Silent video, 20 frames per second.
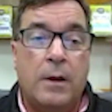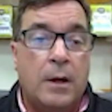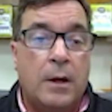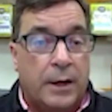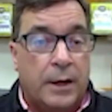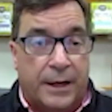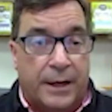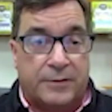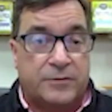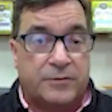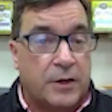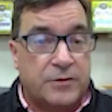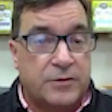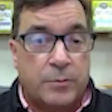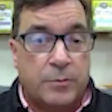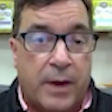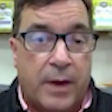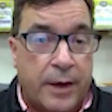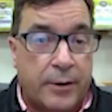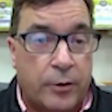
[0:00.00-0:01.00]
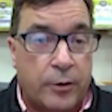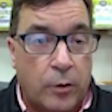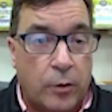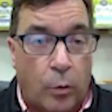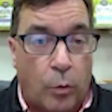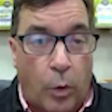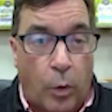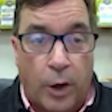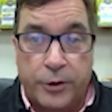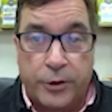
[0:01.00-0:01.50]
It doesn't matter
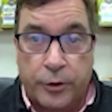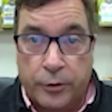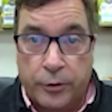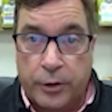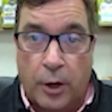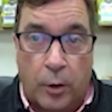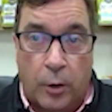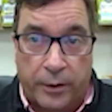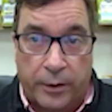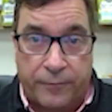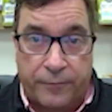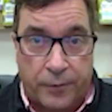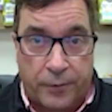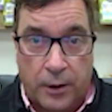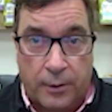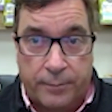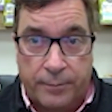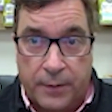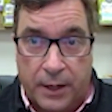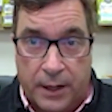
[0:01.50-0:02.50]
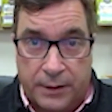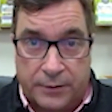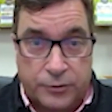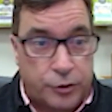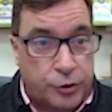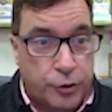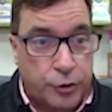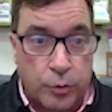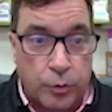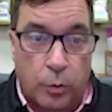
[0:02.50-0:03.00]
what you're going from
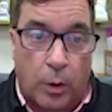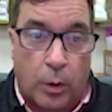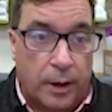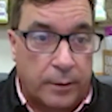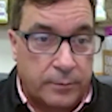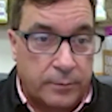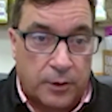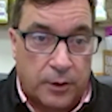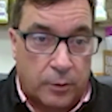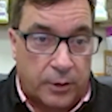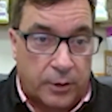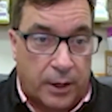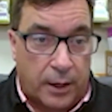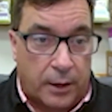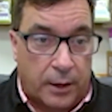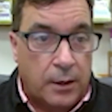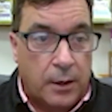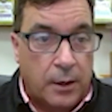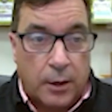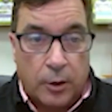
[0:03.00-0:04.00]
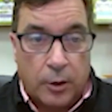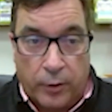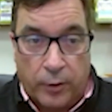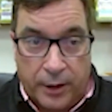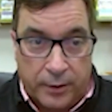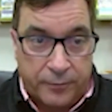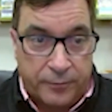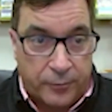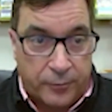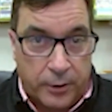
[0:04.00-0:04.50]
and to what, okay?
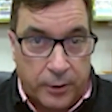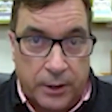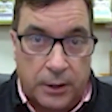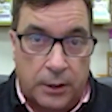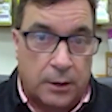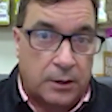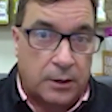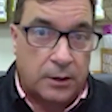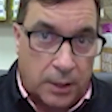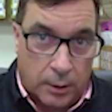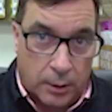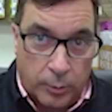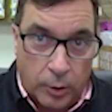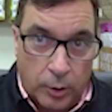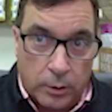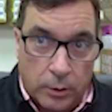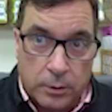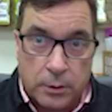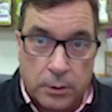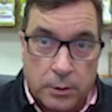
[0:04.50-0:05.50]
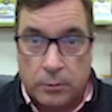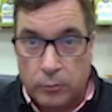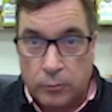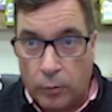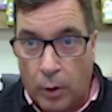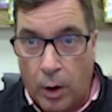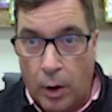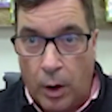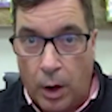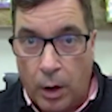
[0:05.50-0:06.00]
Grain-free, kibble,
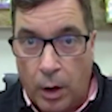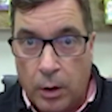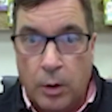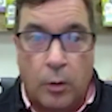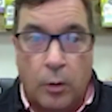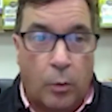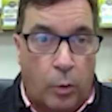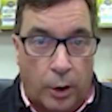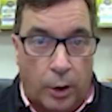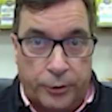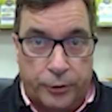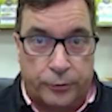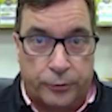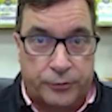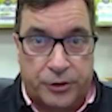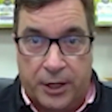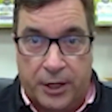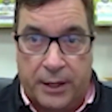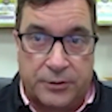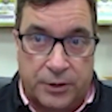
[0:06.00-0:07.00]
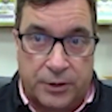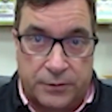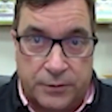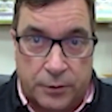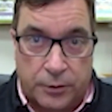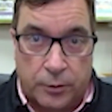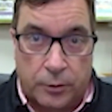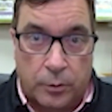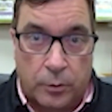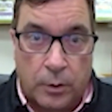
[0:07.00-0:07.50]
raw, what you're changing
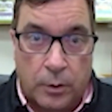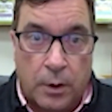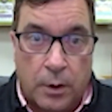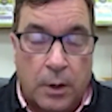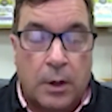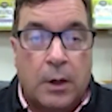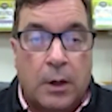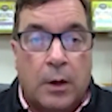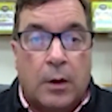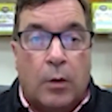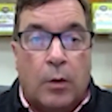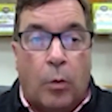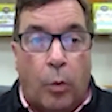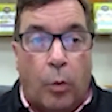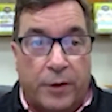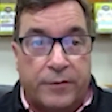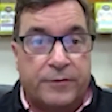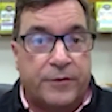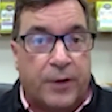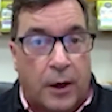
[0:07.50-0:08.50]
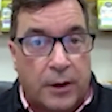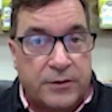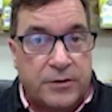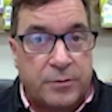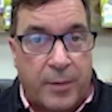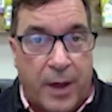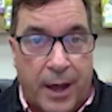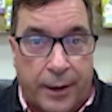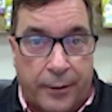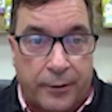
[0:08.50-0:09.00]
to. What does
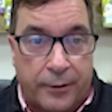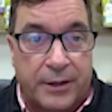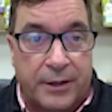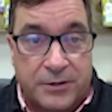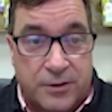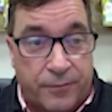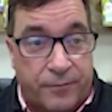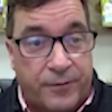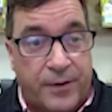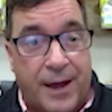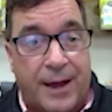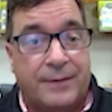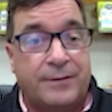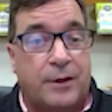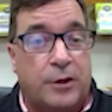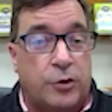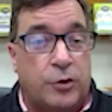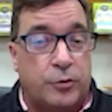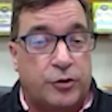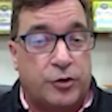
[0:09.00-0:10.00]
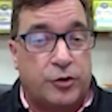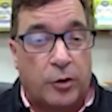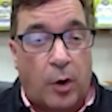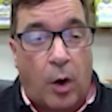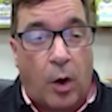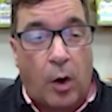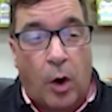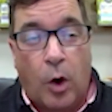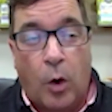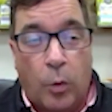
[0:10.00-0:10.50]
matter is the fact that you
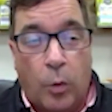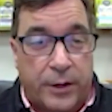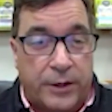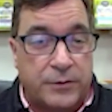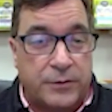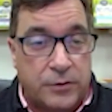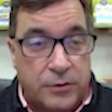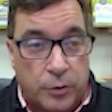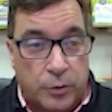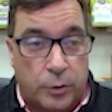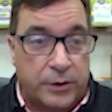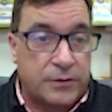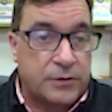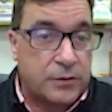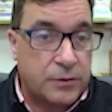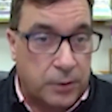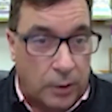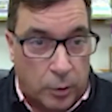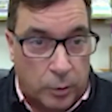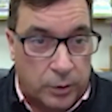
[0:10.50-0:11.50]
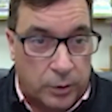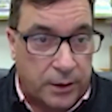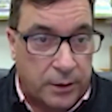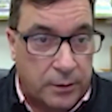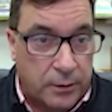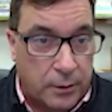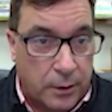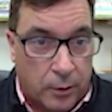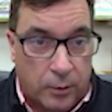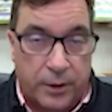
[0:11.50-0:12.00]
should always do it slowly,
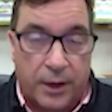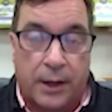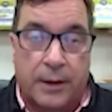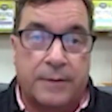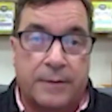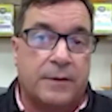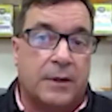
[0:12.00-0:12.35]
okay?